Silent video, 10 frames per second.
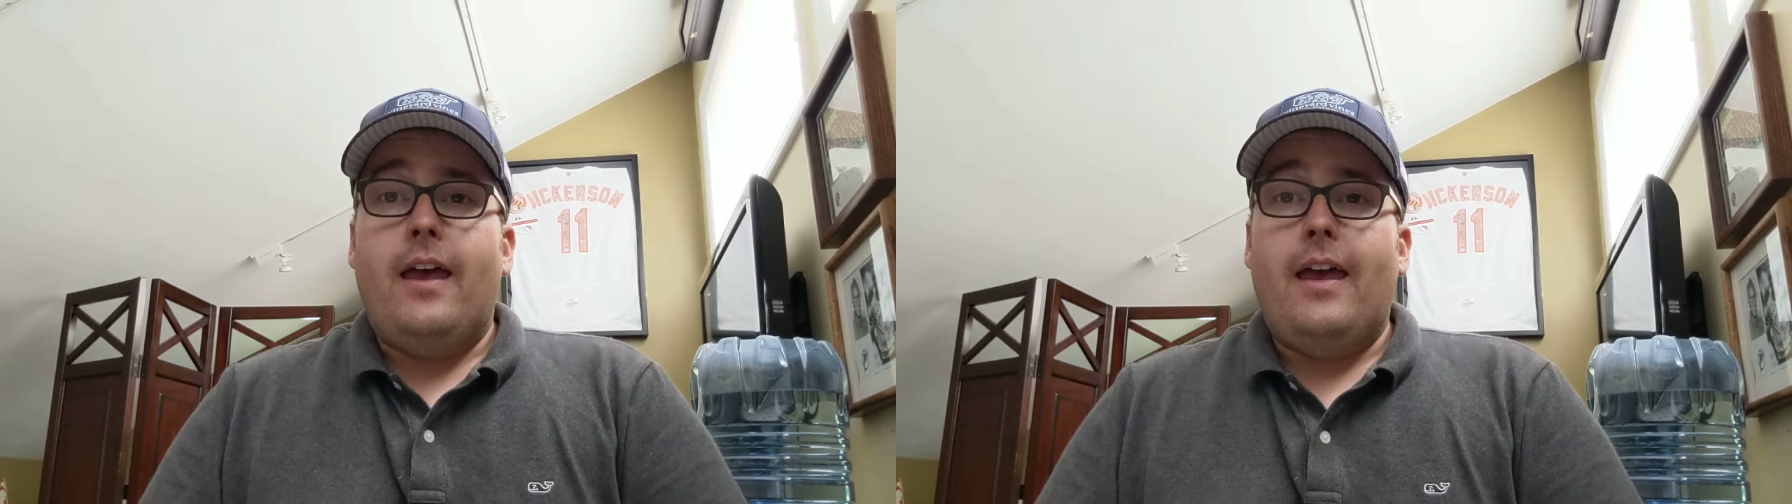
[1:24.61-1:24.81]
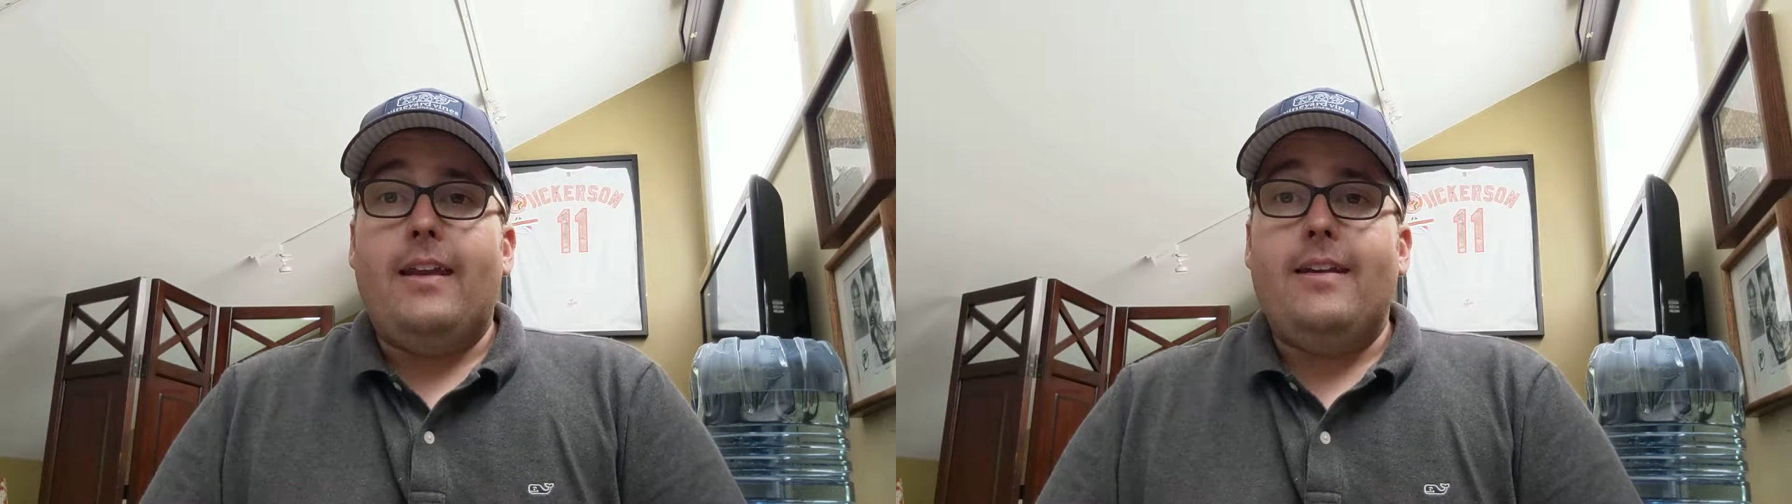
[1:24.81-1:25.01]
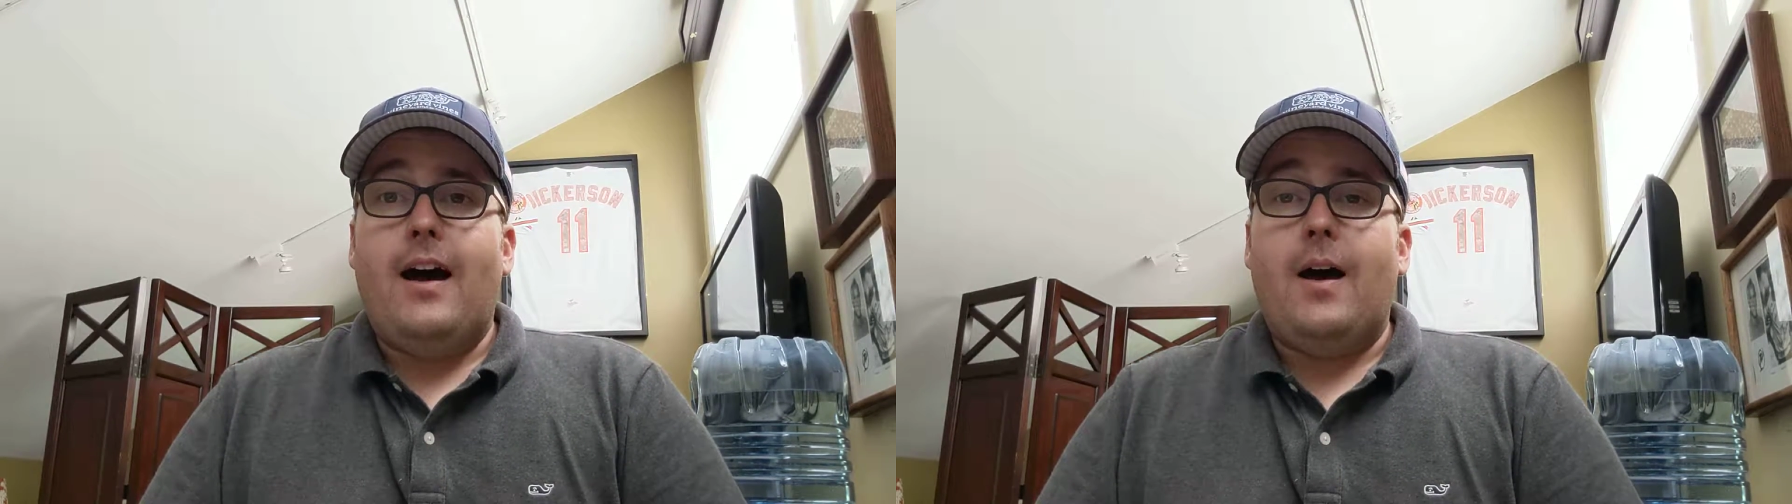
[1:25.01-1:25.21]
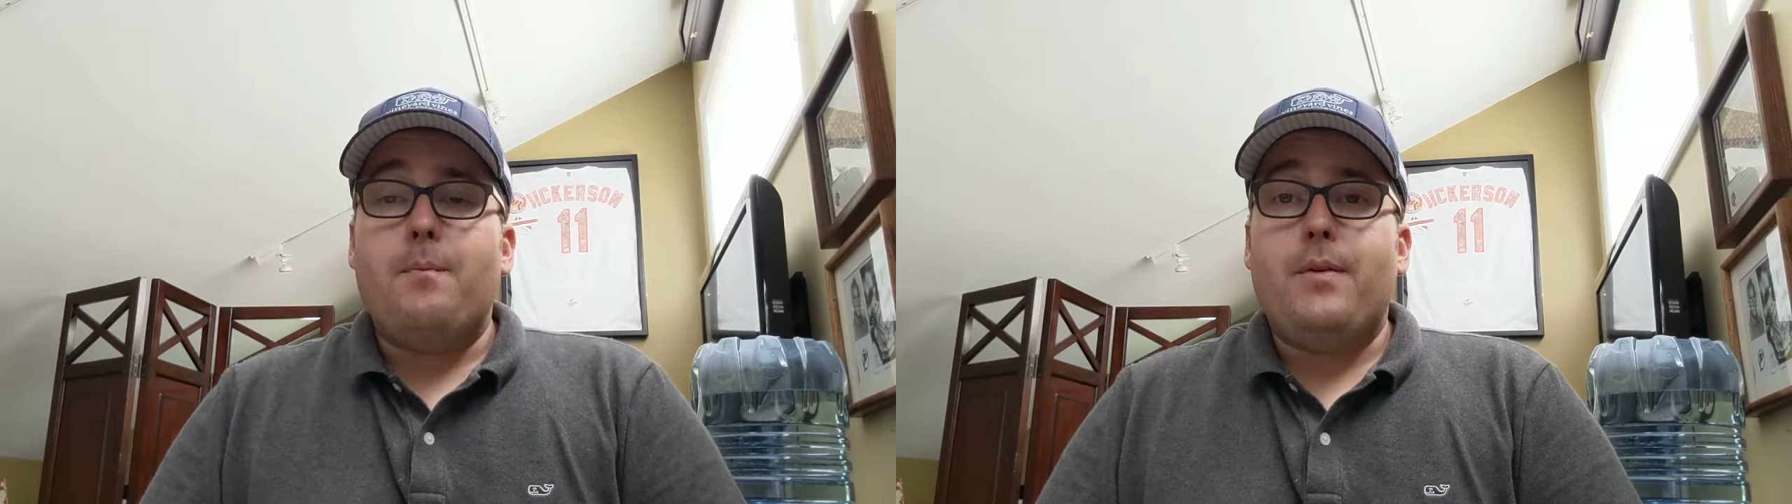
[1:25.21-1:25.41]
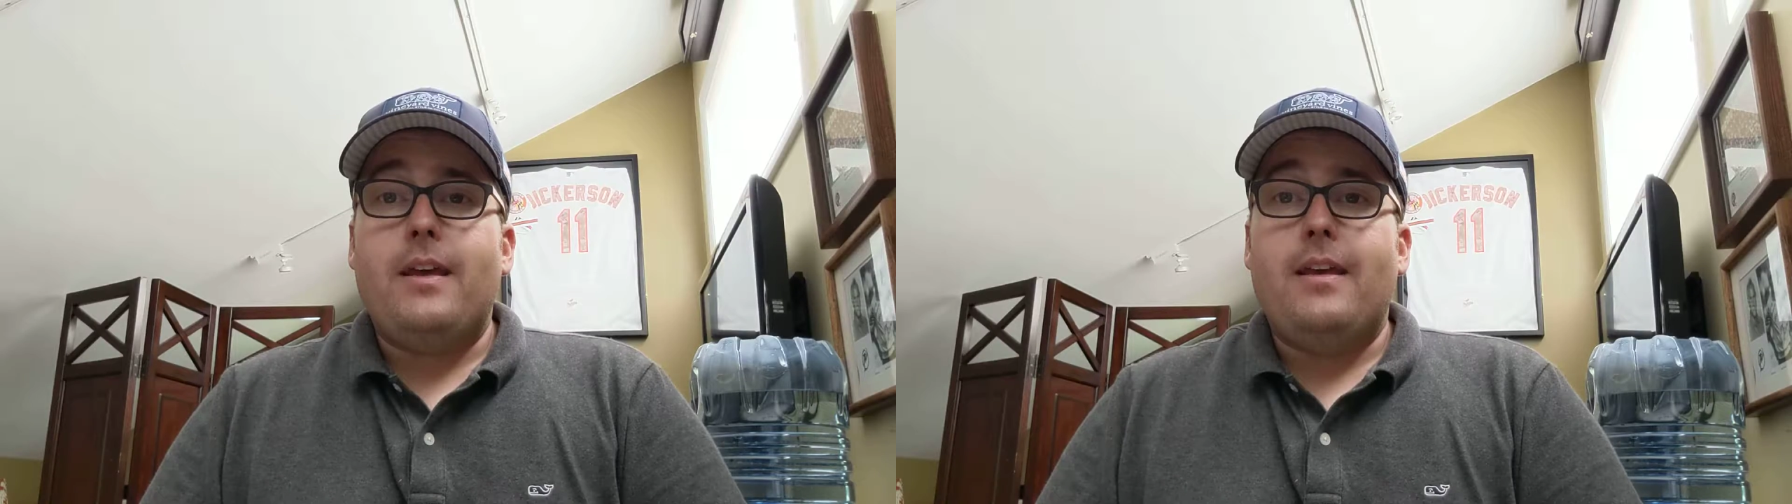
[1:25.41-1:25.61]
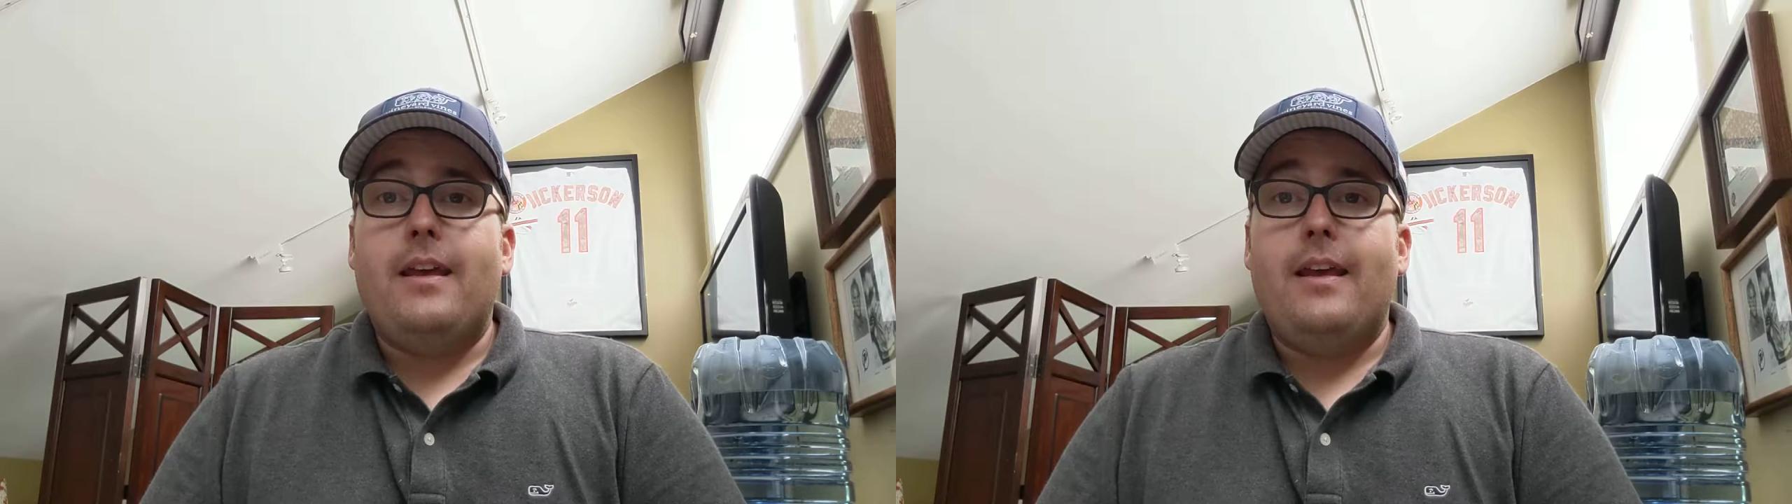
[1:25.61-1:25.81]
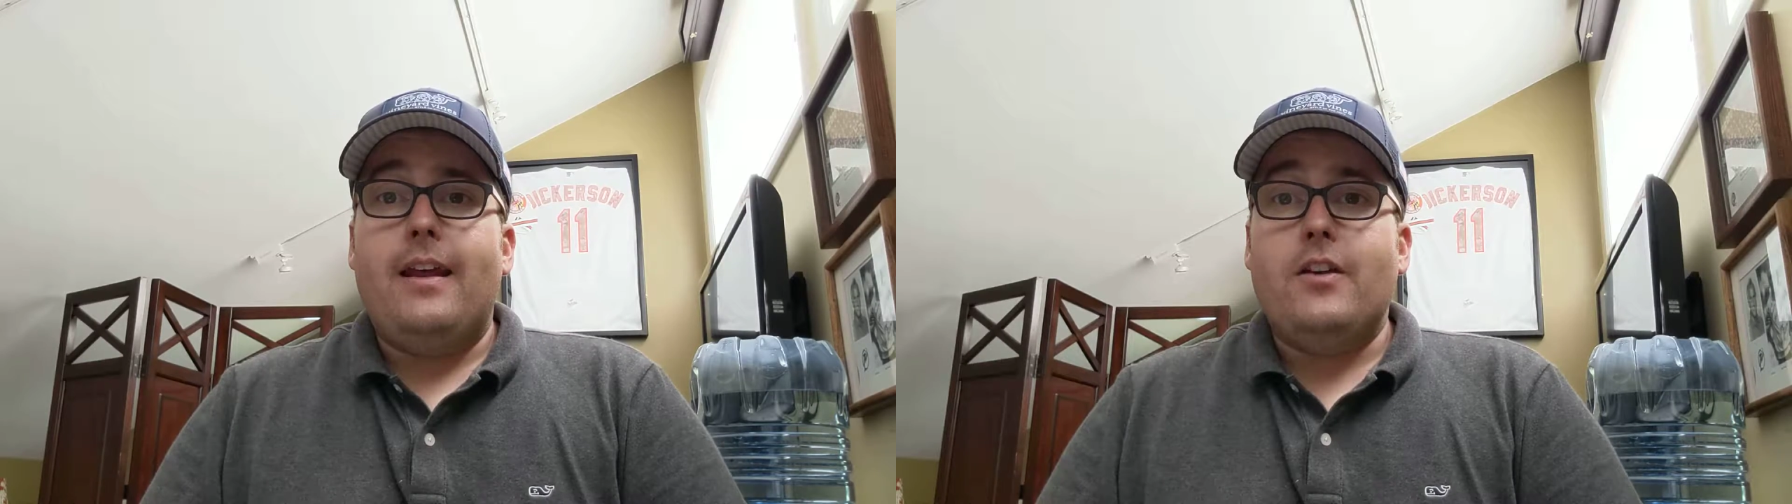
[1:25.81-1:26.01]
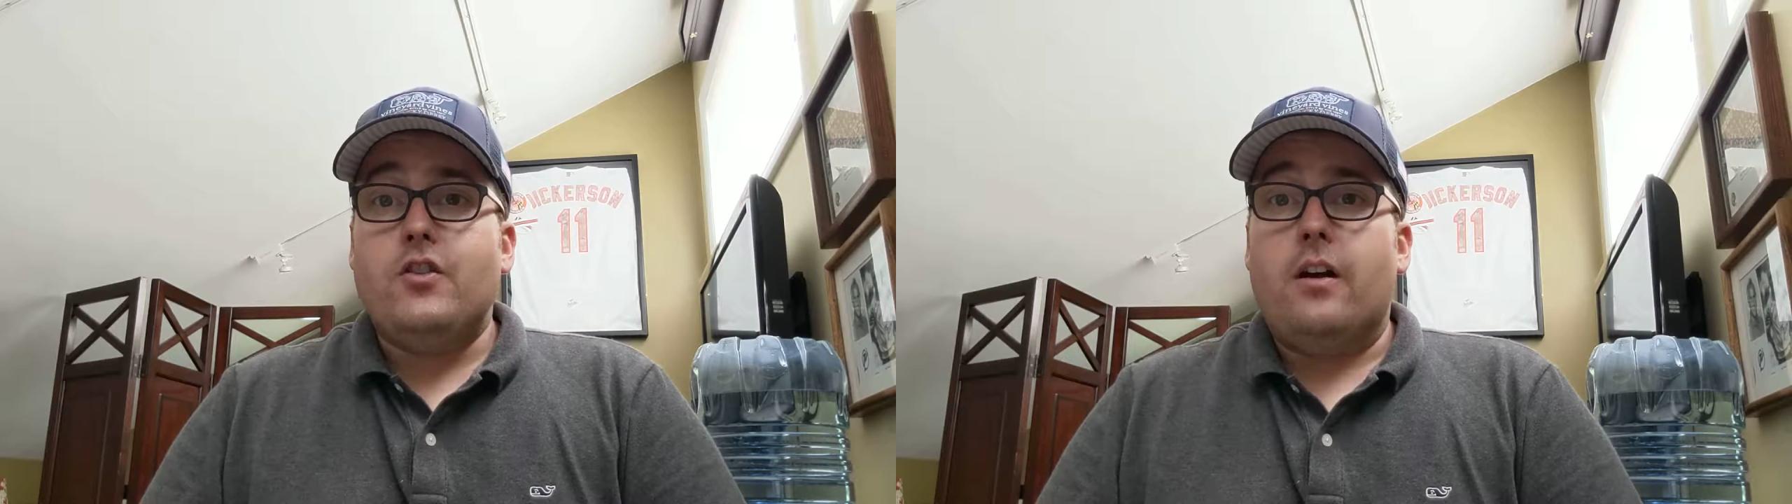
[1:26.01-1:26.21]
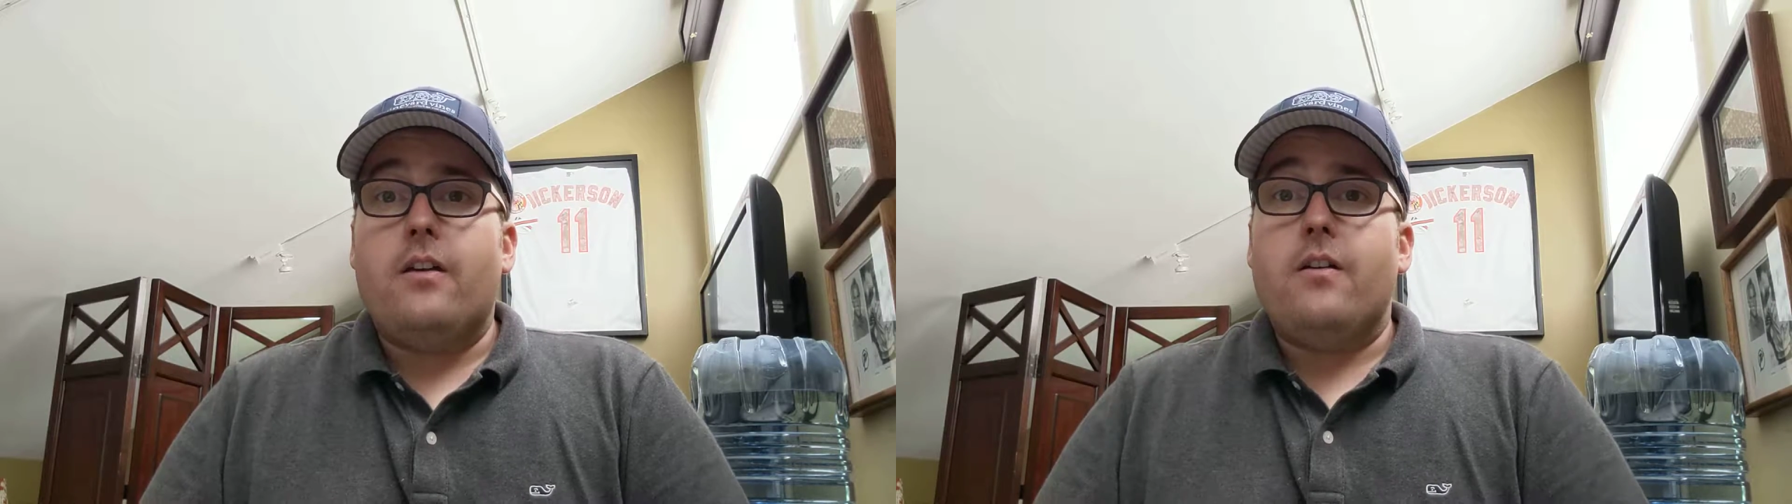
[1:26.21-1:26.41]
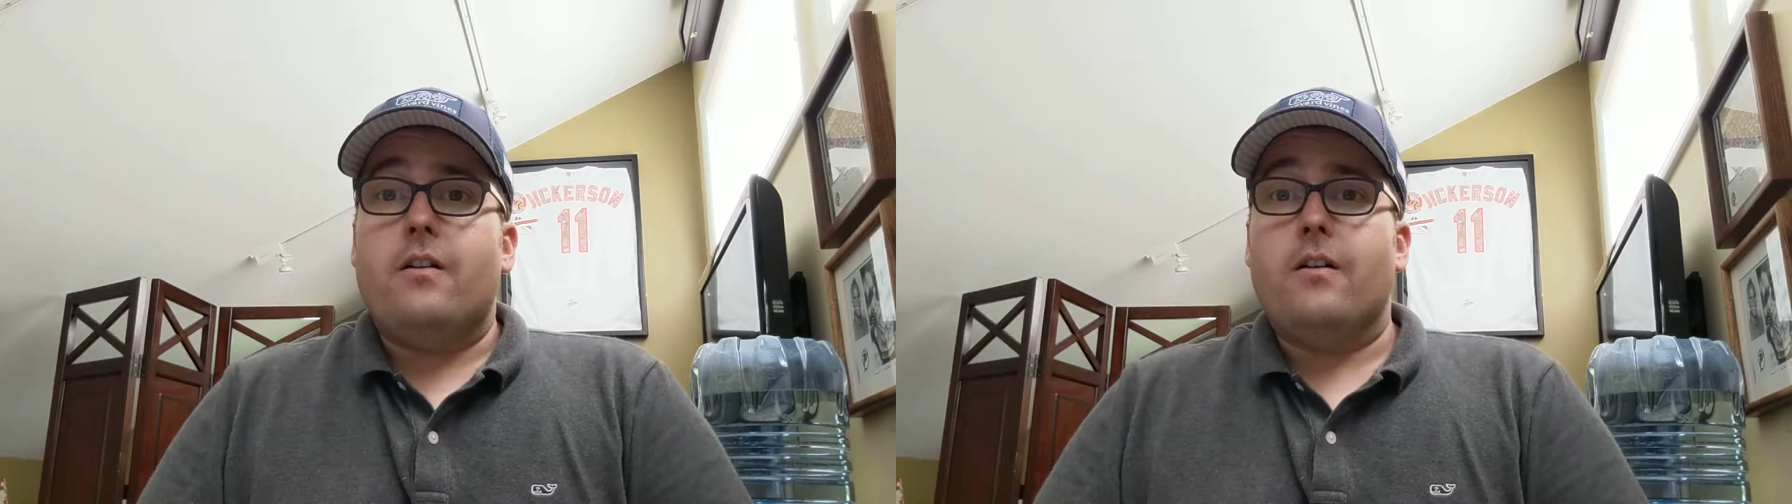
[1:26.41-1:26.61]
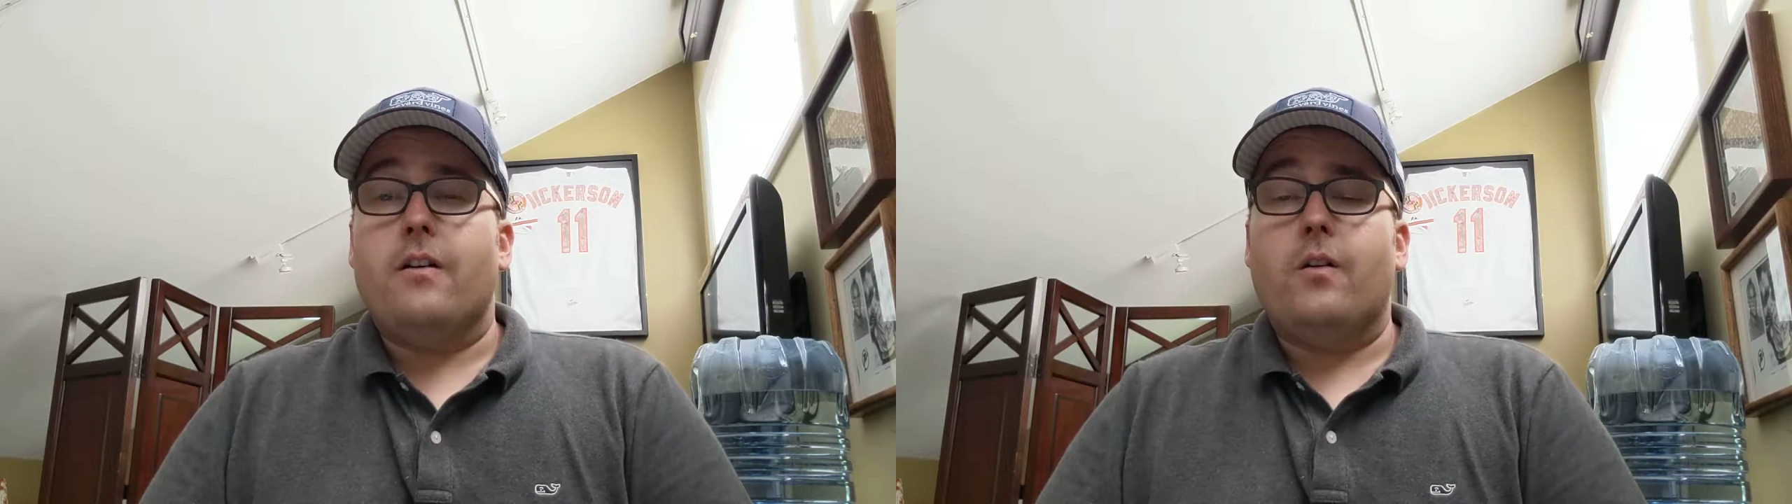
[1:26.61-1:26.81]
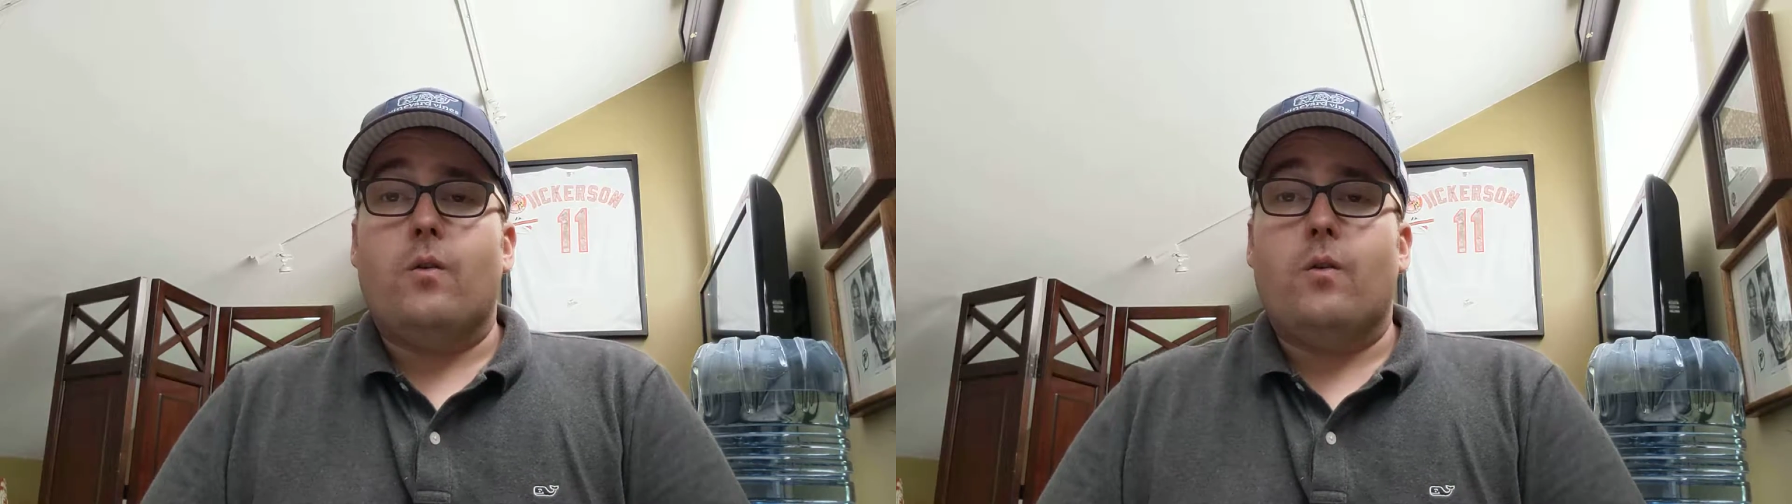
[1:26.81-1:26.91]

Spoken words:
and not be in a junkyard